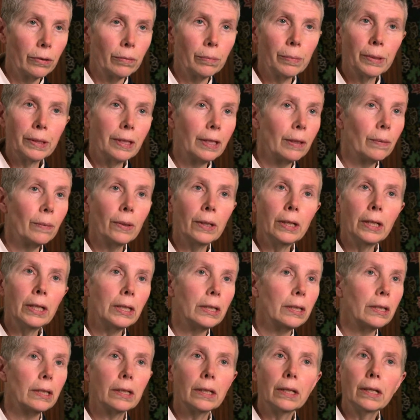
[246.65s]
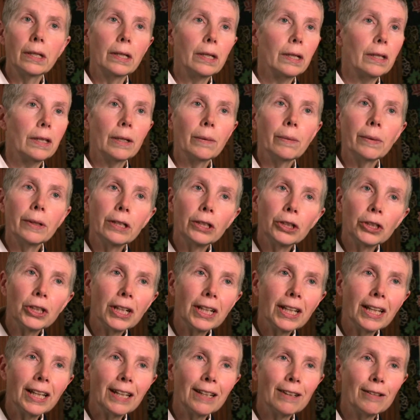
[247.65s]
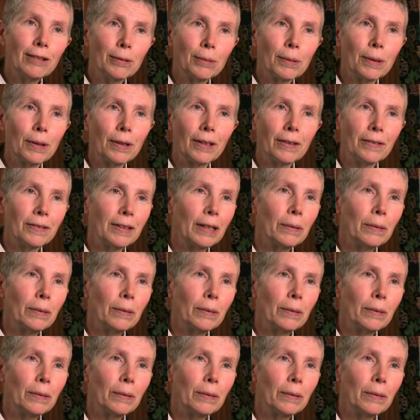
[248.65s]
but they wouldn't shake hands with us.